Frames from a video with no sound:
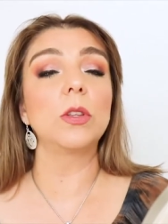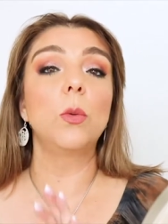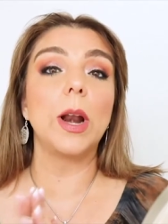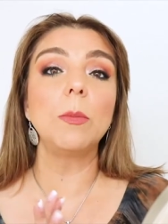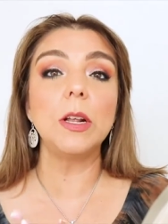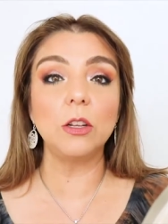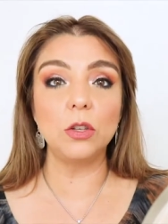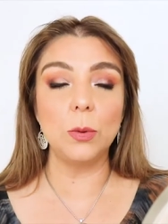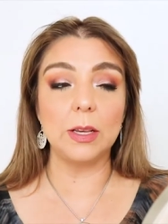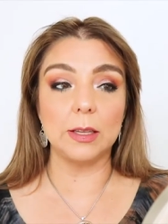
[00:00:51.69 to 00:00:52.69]
So what I'm going to
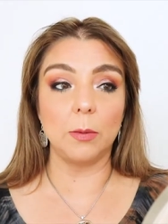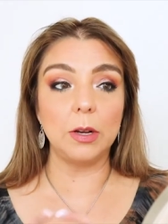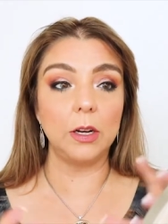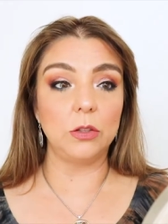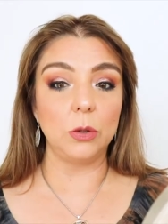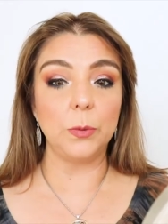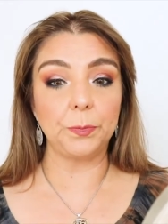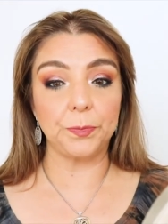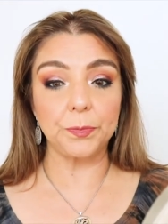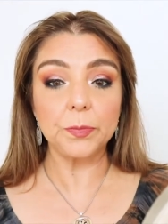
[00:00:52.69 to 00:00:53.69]
do is I'm going to do